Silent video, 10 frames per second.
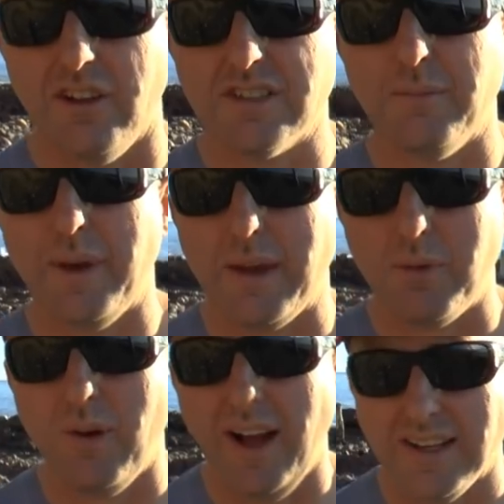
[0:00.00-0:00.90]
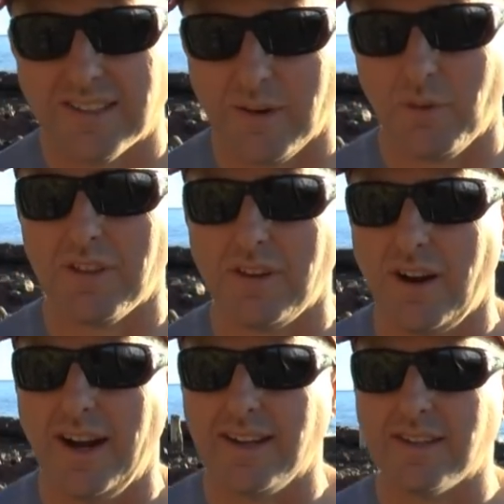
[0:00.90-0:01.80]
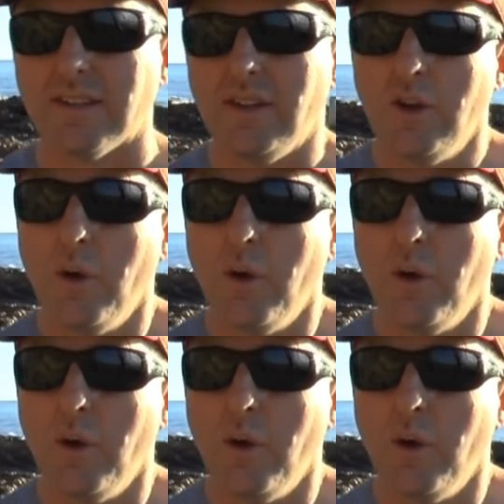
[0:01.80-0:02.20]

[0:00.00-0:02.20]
lots of people hunting with Oneidas,